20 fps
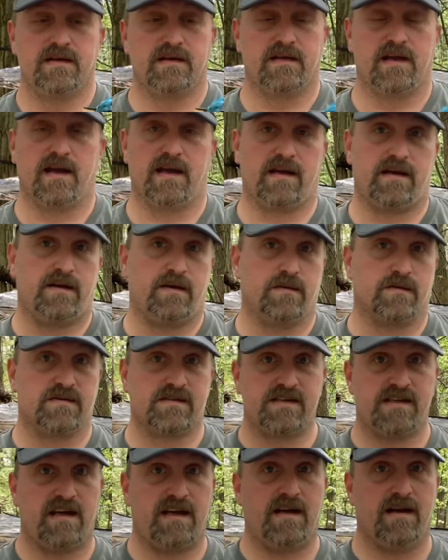like you'll
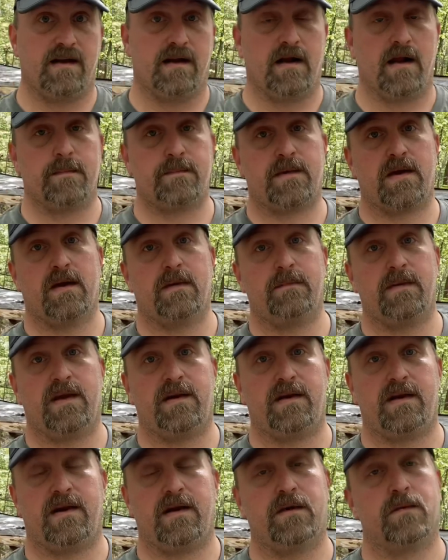see in an
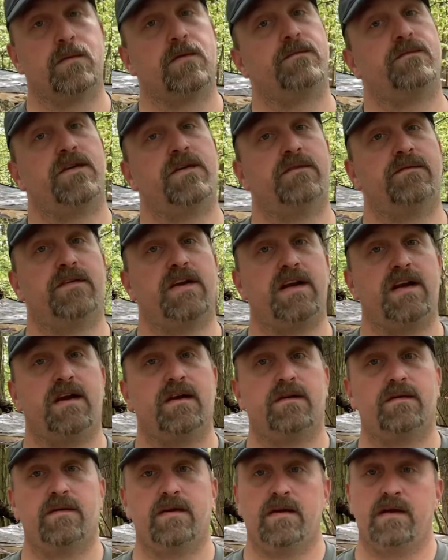upcoming gear review video,